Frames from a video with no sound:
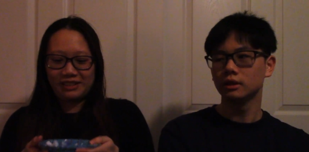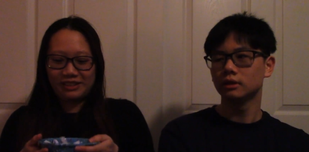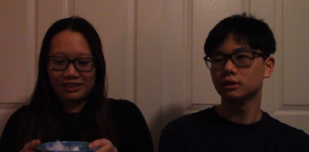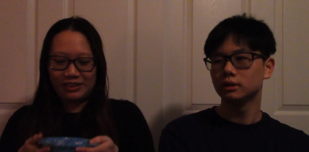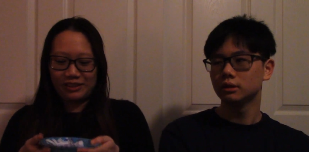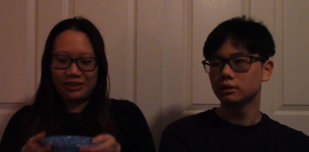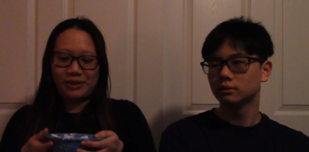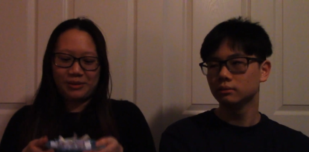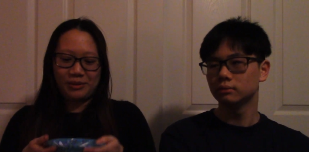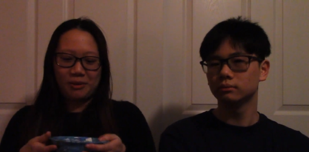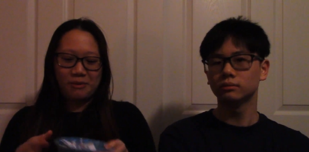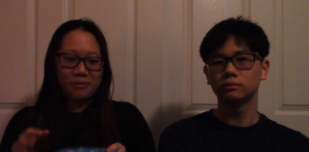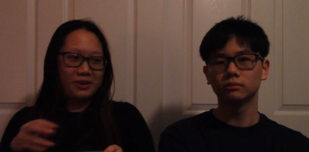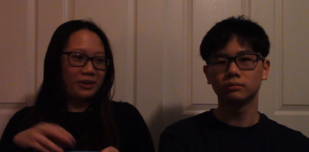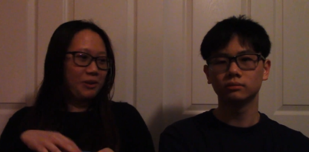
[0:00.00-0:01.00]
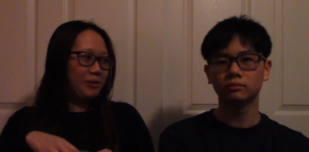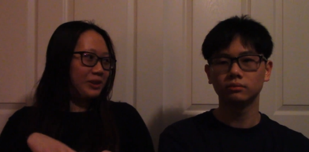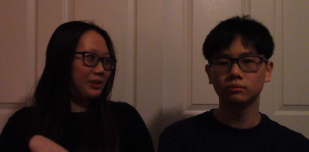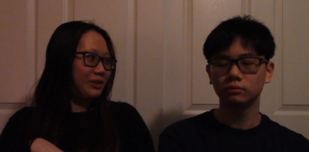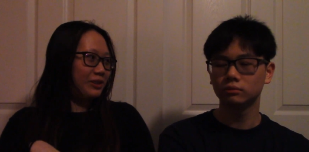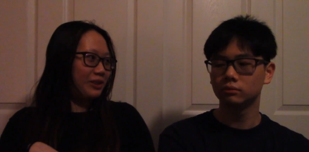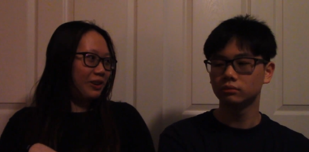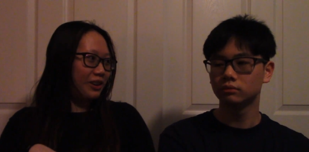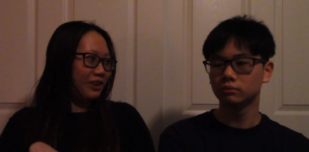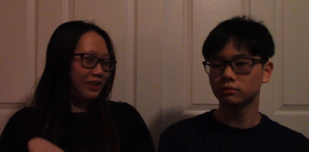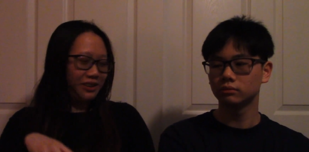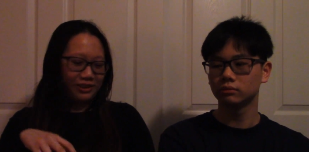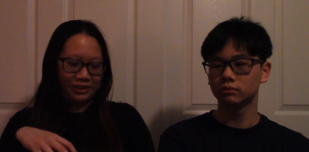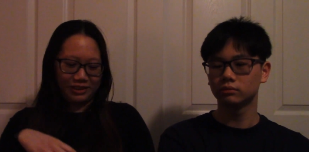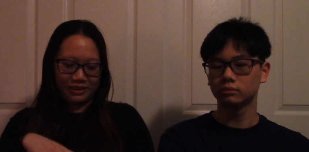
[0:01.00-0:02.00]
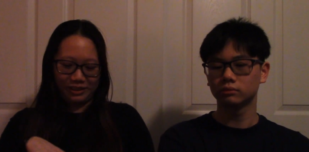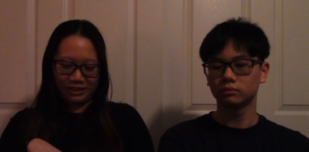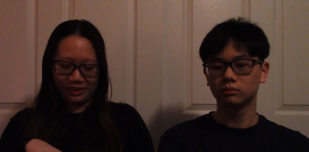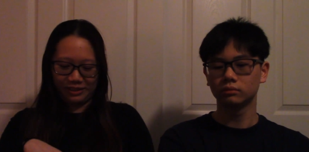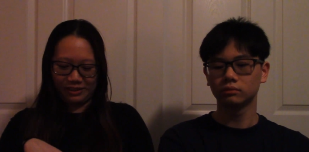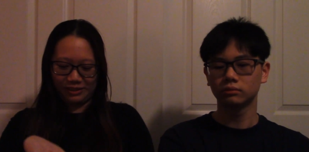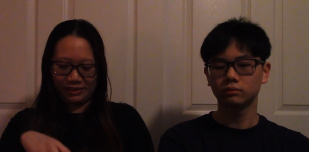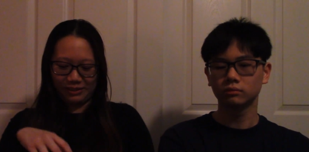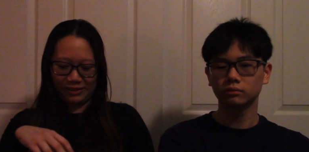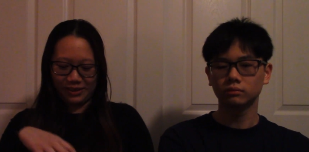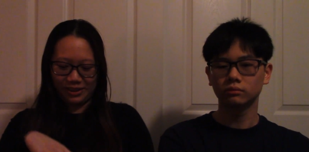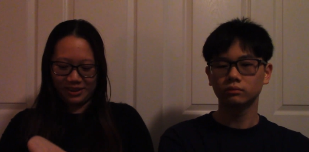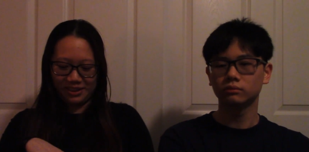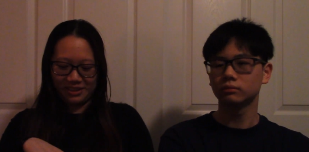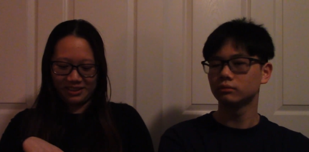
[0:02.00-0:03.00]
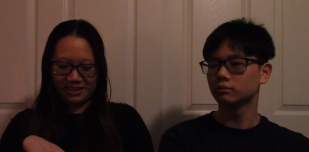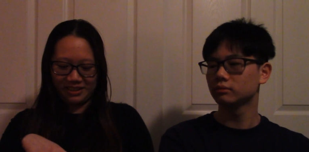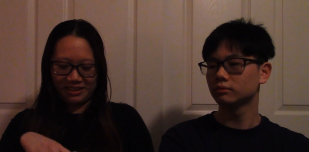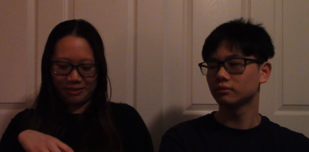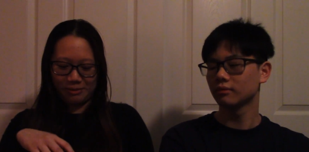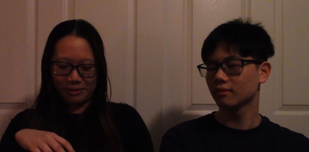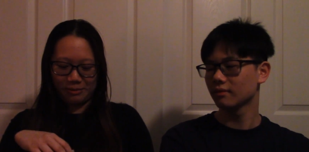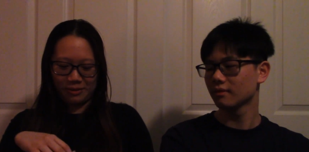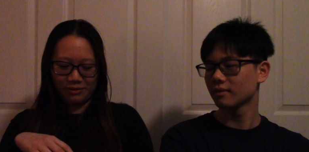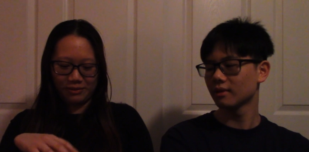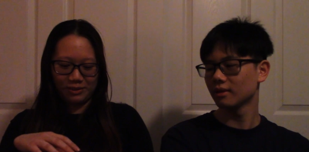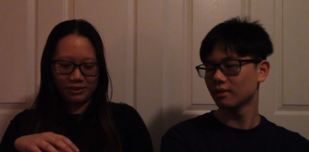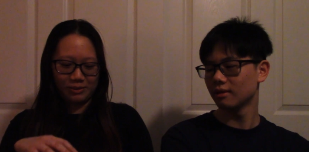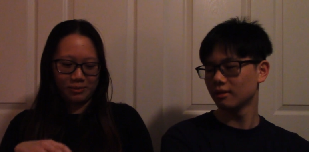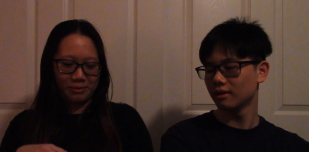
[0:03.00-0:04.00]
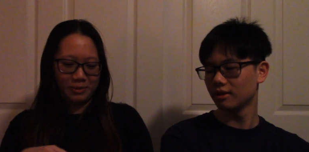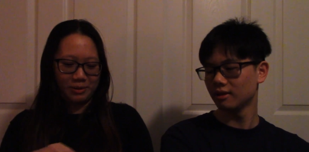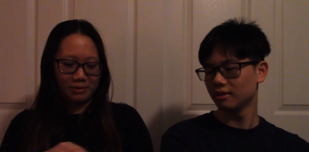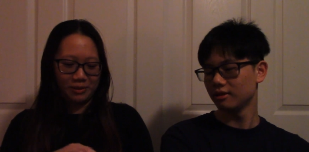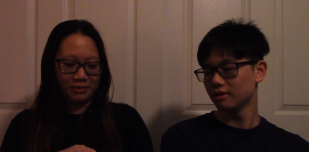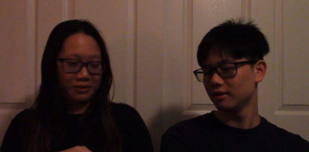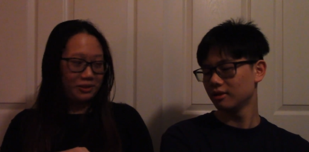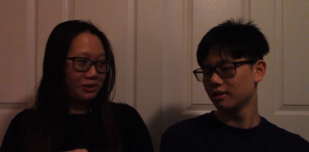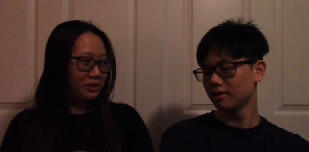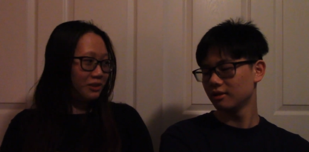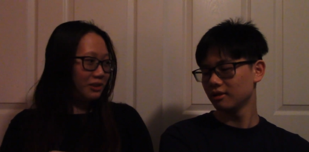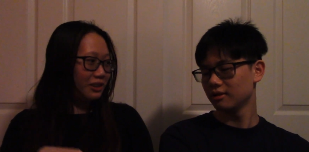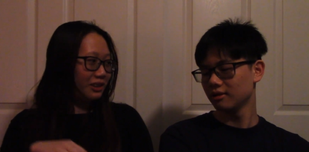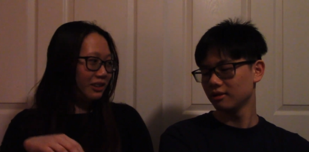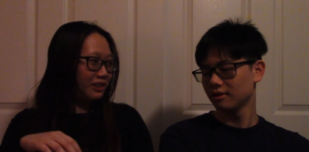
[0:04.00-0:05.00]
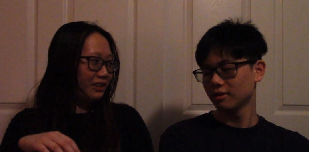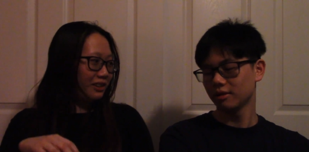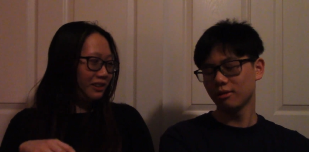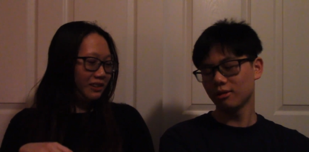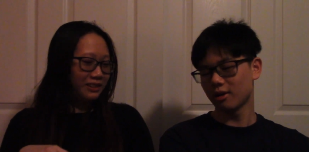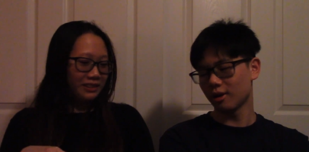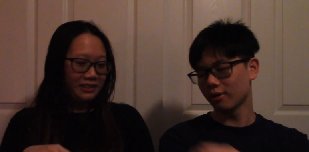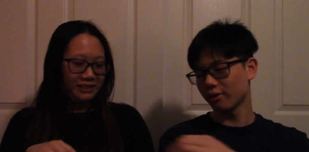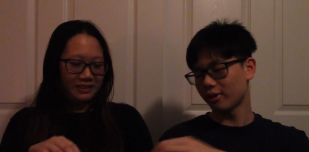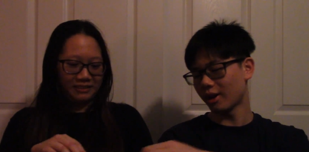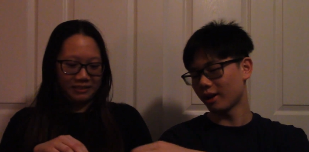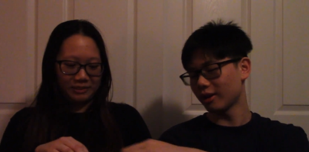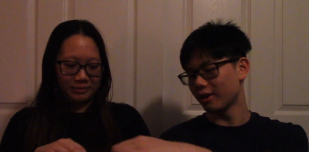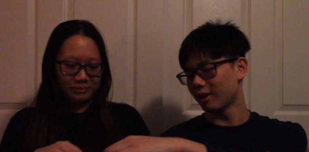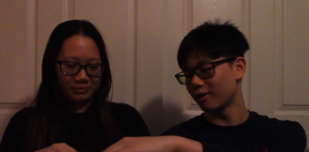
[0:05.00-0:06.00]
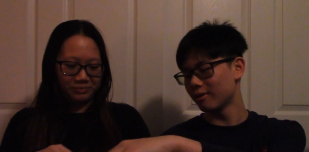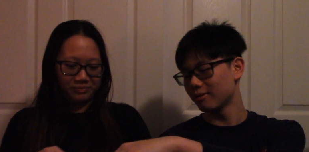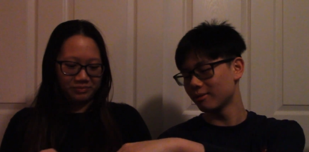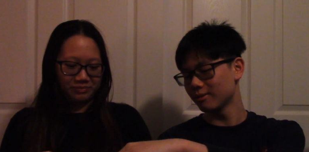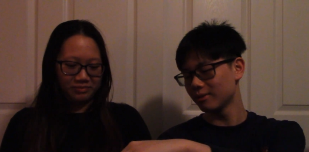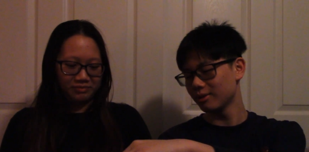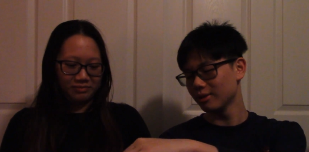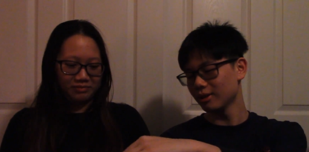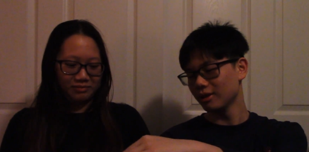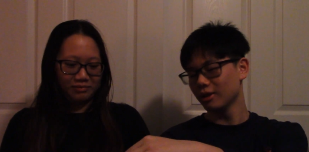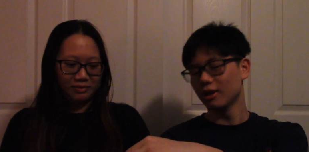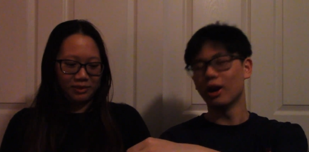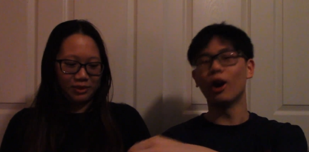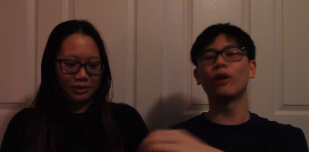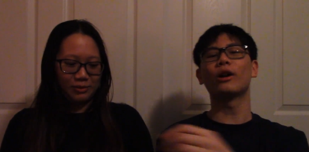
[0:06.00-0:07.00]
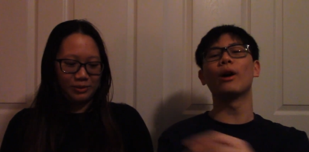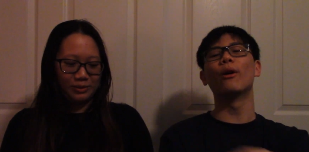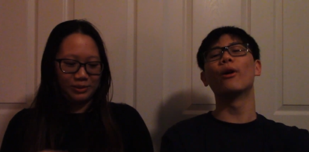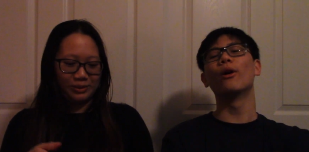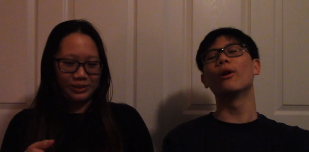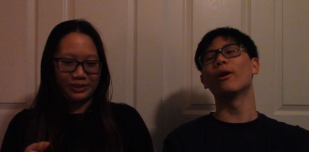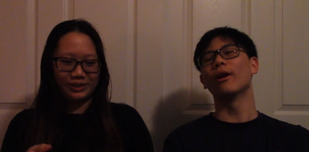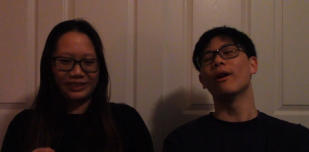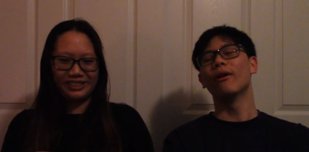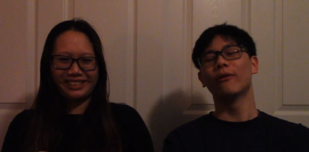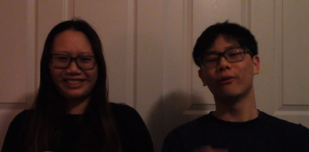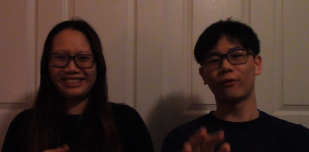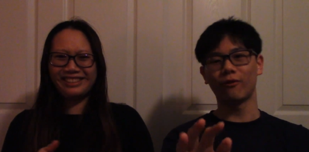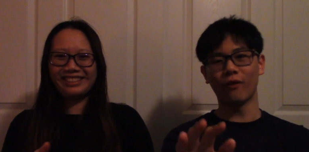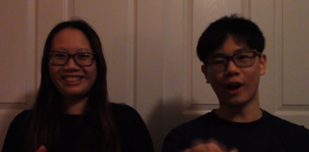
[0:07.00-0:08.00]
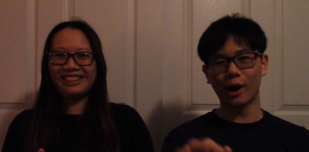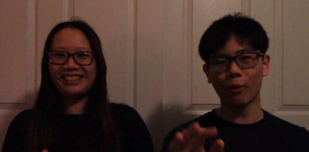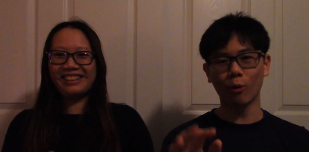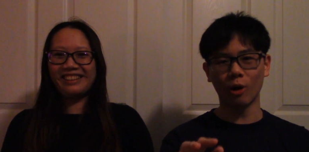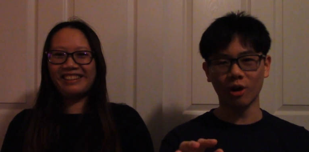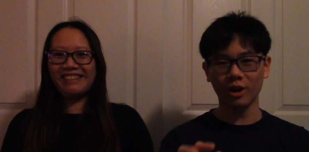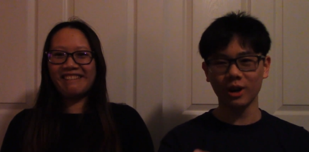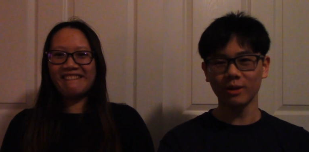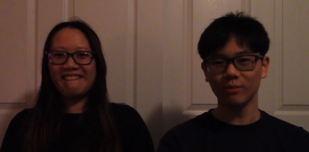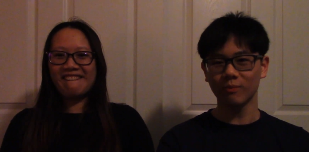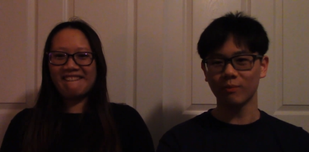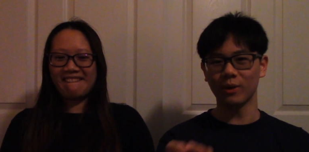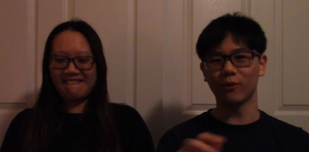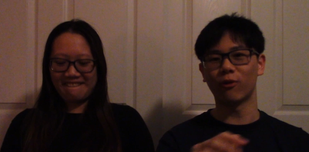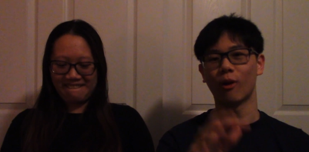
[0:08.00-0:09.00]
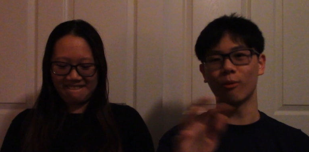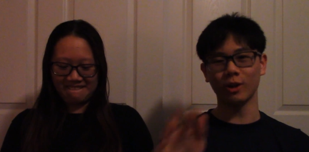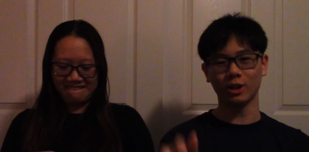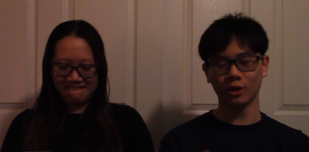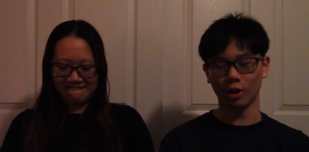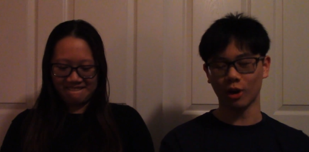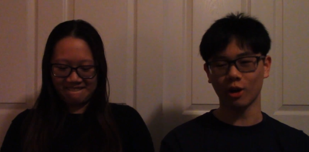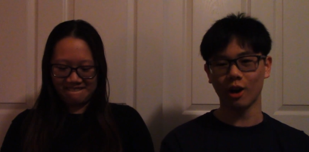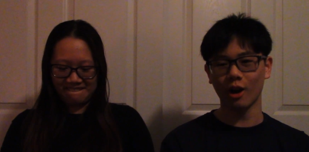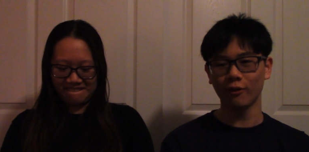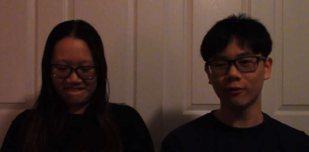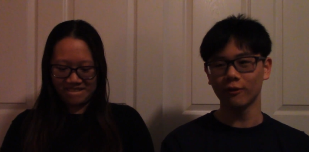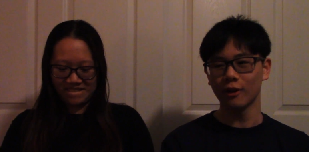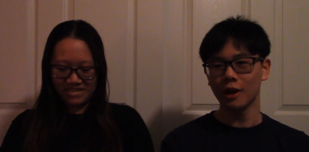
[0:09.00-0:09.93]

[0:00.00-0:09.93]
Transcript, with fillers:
Speaker 1: So we are going to start. Ready? You want to pick first? You want me to pick first?
Speaker 2: You go, then I go. Okay, well, oh, oh, oh. fair warning before we start off.